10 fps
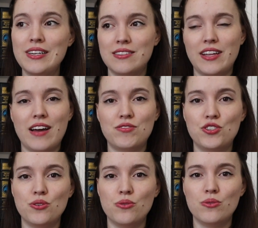So they have
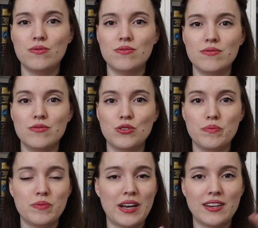to
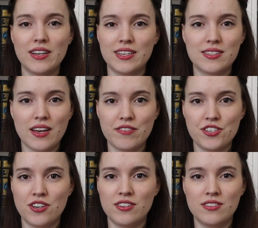do kind of like a
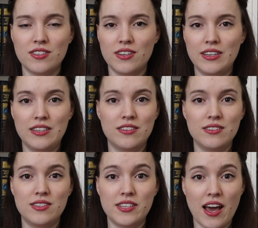scavenger hunt
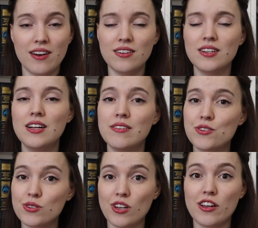in Seattle, which
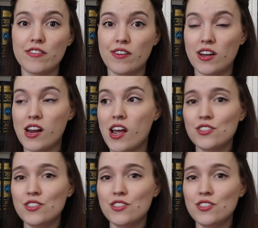was a lot of fun.